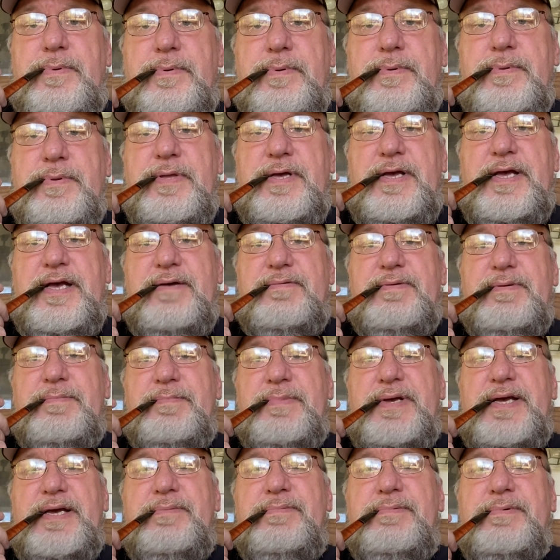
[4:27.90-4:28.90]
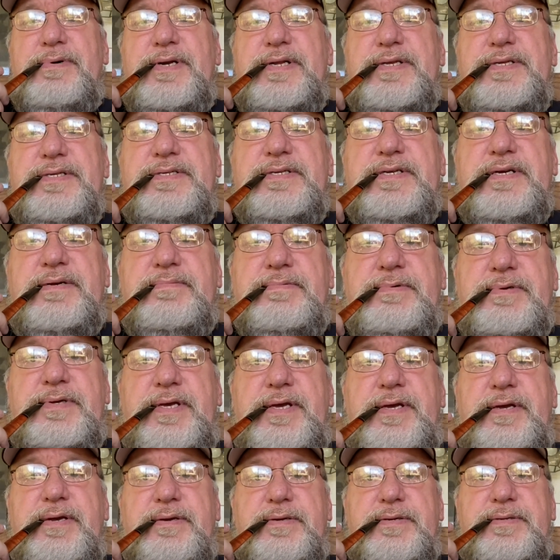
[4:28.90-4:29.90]
they haven't made one in several
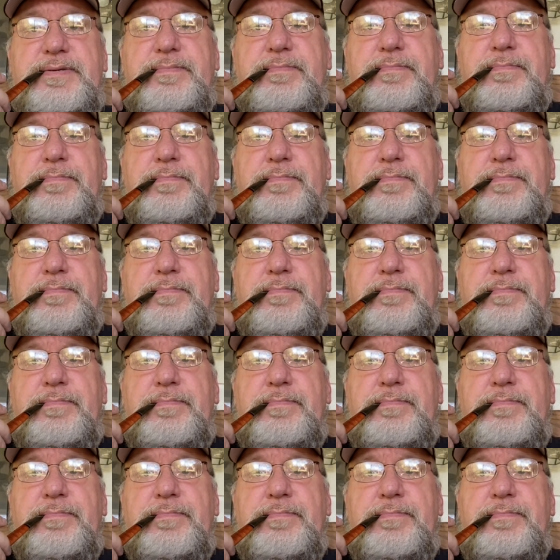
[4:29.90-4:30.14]
years,